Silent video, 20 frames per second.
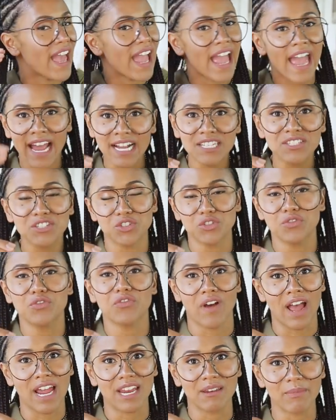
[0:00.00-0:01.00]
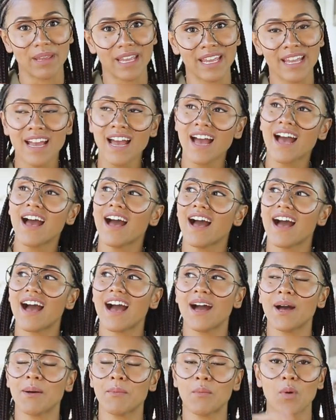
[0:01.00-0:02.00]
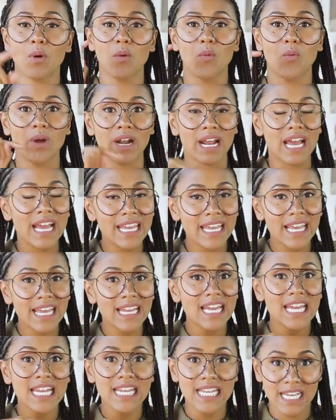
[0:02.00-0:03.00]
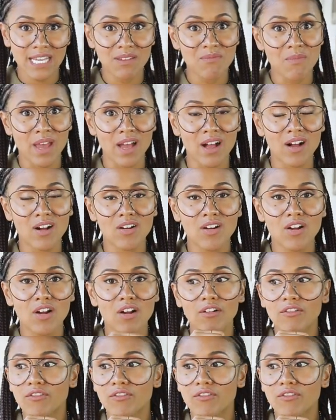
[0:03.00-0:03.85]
the heck did you find me? When I get an email